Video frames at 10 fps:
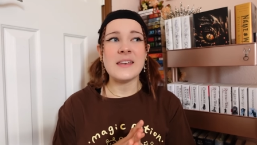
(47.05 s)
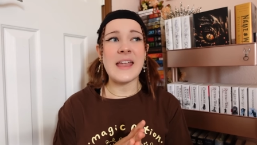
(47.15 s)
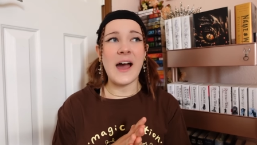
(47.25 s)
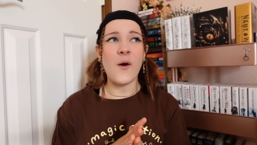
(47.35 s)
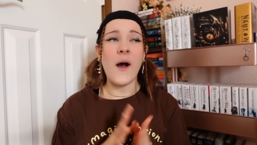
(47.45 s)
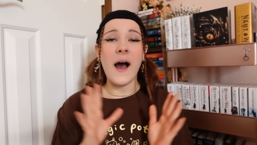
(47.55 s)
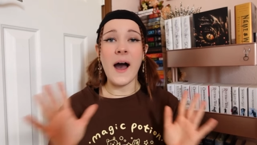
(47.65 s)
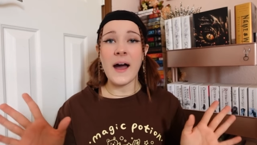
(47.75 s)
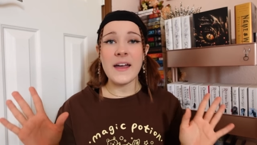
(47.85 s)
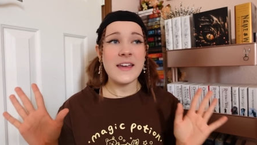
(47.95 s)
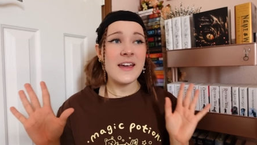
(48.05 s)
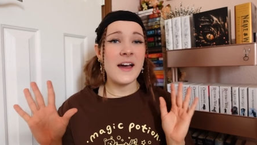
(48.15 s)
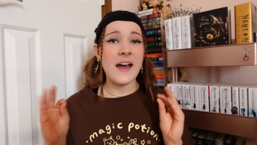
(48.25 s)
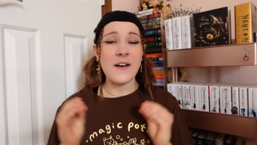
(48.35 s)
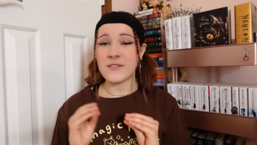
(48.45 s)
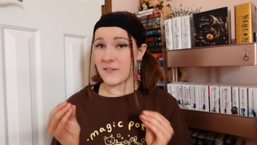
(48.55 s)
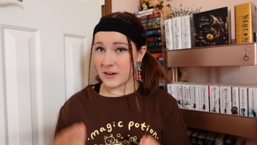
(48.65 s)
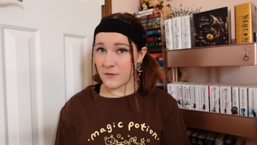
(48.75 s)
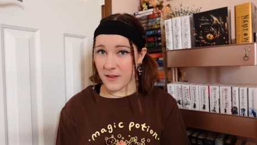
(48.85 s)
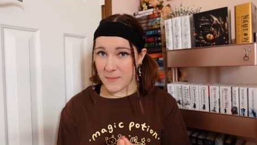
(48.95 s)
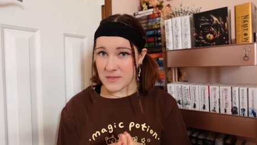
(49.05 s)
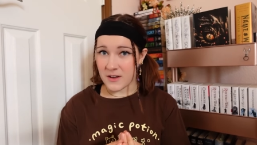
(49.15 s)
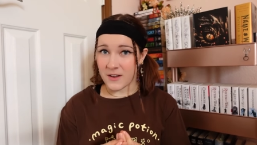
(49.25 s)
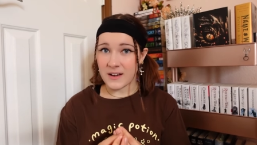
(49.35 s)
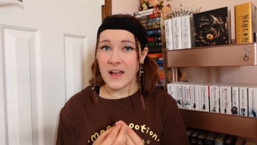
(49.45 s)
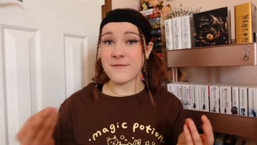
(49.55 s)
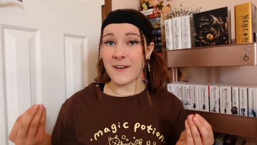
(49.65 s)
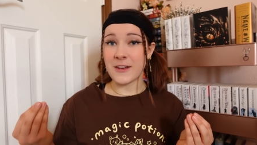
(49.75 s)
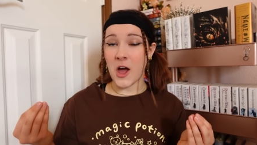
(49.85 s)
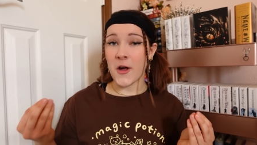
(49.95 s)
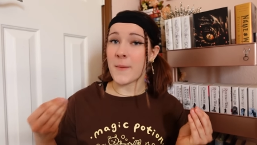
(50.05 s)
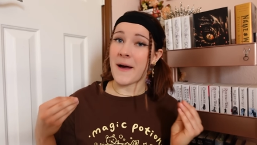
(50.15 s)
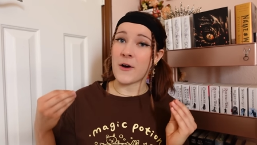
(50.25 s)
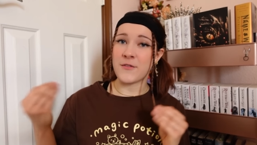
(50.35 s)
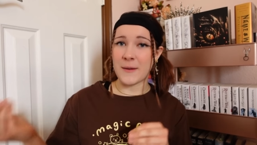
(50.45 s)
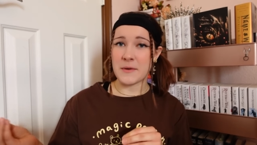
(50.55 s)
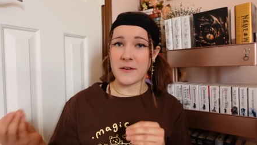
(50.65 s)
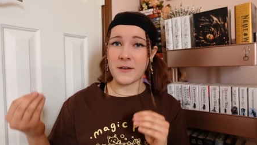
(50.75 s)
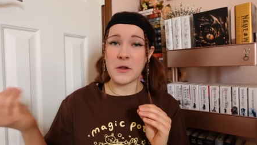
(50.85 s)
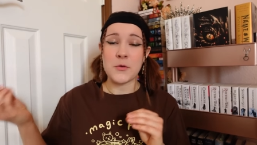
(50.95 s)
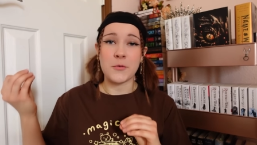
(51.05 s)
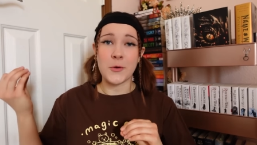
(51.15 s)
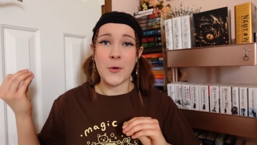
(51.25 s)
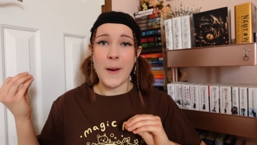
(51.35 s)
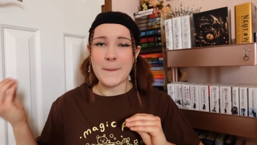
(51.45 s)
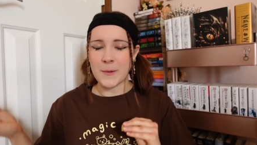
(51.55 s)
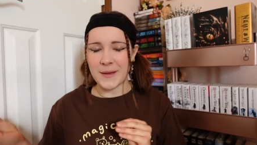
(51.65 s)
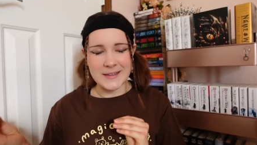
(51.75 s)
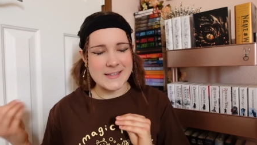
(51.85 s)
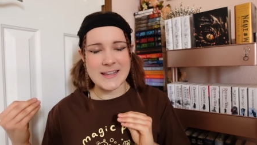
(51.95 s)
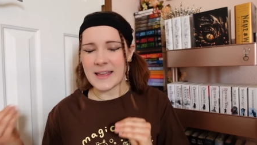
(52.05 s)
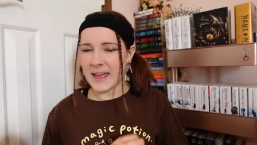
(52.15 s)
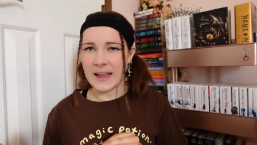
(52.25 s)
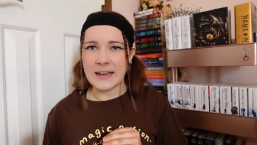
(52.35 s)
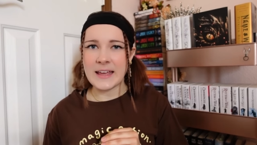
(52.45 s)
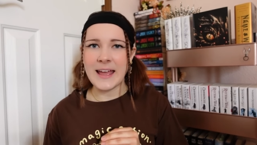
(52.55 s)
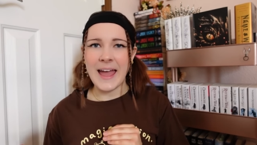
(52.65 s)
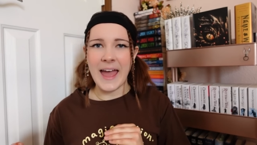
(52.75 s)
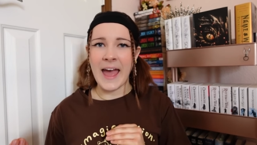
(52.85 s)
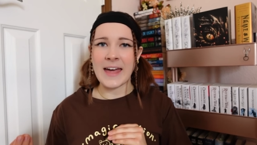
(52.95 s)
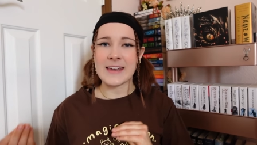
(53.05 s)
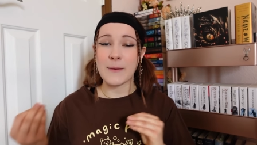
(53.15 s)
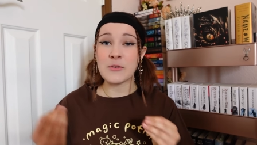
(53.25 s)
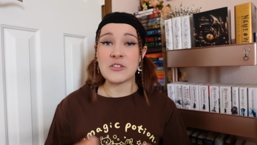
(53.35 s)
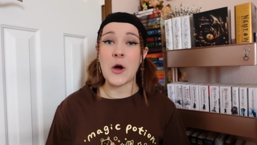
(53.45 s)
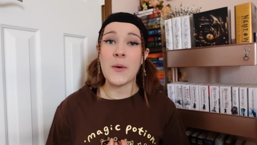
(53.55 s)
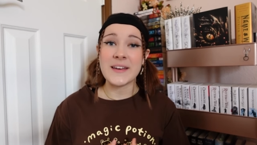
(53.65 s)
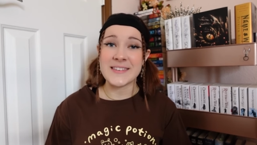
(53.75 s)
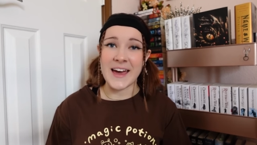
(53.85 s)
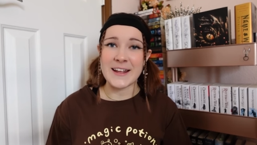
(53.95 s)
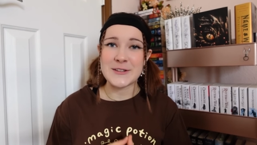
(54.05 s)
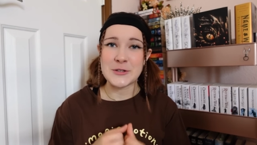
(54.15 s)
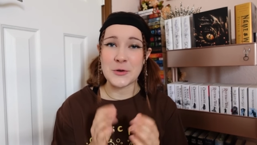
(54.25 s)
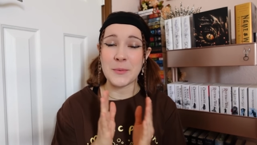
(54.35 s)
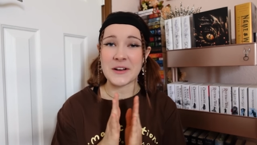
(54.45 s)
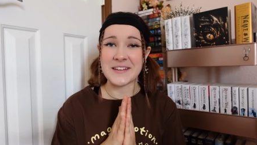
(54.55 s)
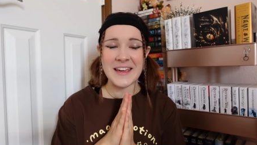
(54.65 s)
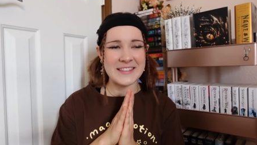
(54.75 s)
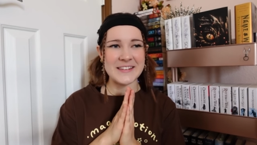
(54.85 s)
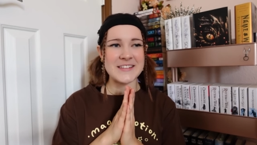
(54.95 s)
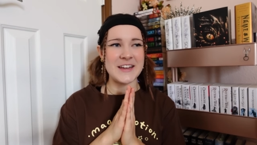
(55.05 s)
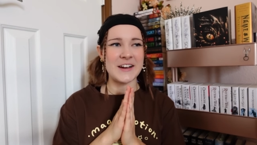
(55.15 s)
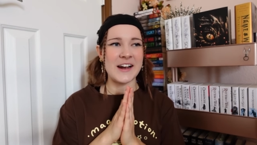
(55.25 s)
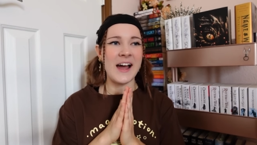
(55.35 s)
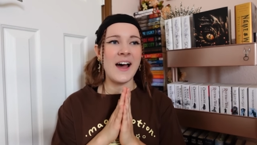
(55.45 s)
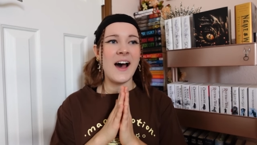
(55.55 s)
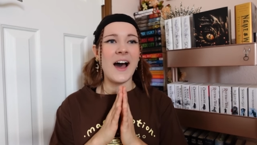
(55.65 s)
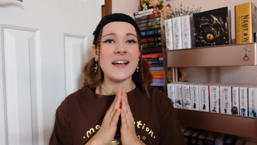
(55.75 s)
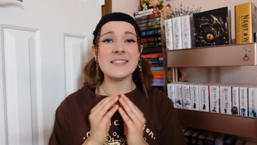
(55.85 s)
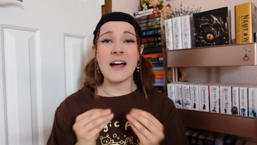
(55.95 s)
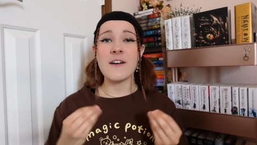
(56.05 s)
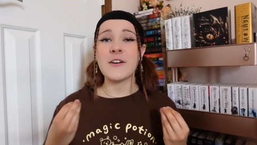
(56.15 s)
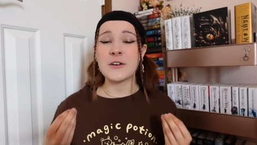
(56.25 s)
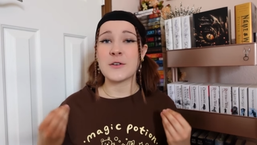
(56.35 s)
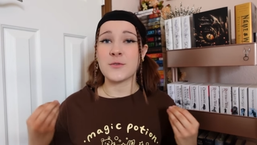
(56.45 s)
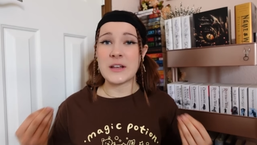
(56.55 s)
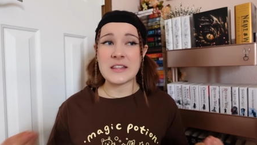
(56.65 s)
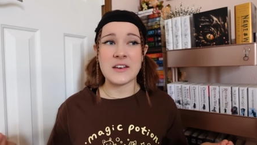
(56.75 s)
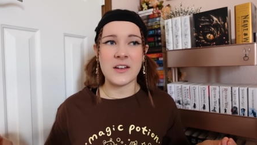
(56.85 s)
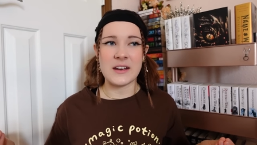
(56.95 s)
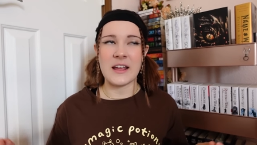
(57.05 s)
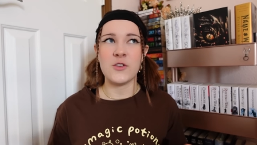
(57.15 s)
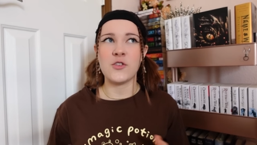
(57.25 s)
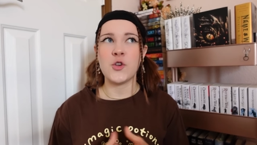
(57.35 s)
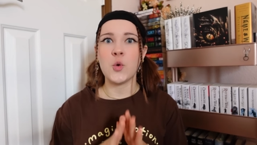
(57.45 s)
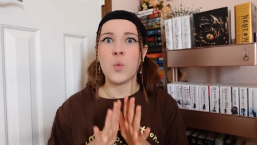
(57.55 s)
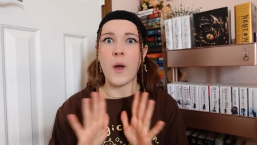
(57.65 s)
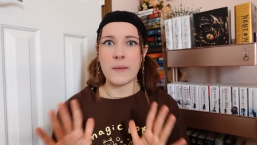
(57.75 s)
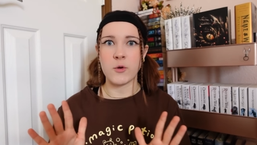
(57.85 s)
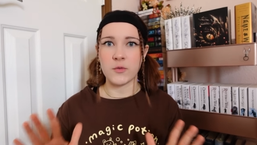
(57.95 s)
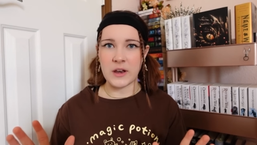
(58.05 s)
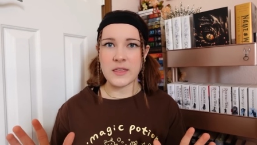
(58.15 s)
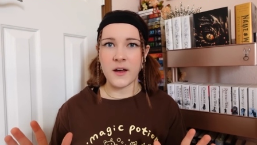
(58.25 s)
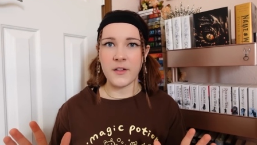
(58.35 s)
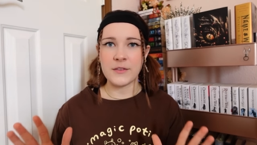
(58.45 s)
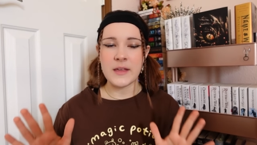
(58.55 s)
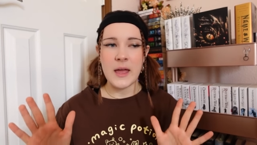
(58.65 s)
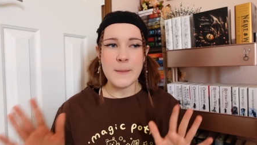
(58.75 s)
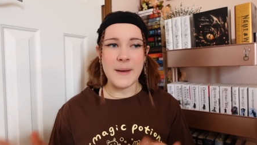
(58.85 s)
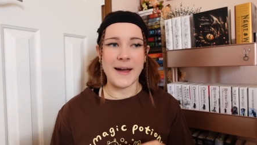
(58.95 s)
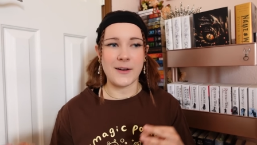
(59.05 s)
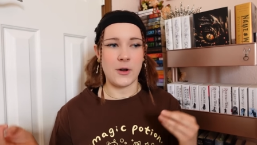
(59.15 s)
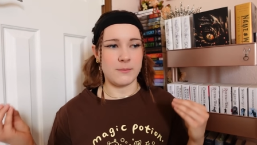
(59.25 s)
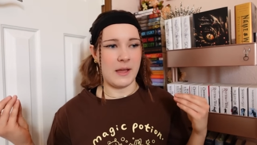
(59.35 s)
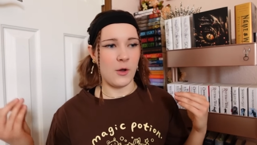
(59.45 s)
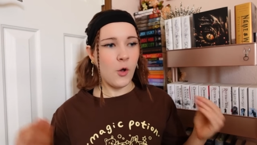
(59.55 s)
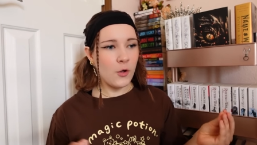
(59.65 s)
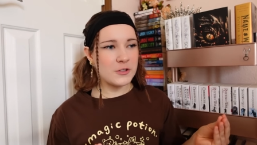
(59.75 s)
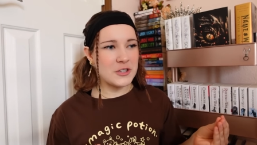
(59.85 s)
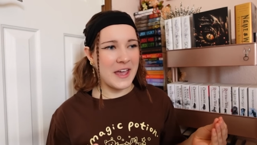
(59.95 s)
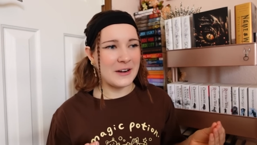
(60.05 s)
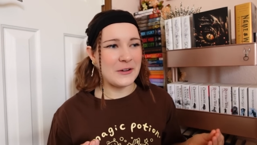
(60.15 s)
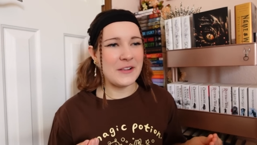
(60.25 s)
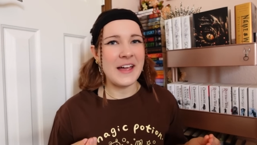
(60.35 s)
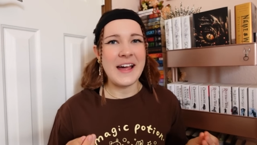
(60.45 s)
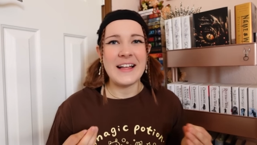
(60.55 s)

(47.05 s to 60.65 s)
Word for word: Now, I have never done Vampathon. I found out about Vampathon through my bestie, Katie, and I'm so excited to partake this year. I love a good readathon, and I used to do way more readathons back on my old channel,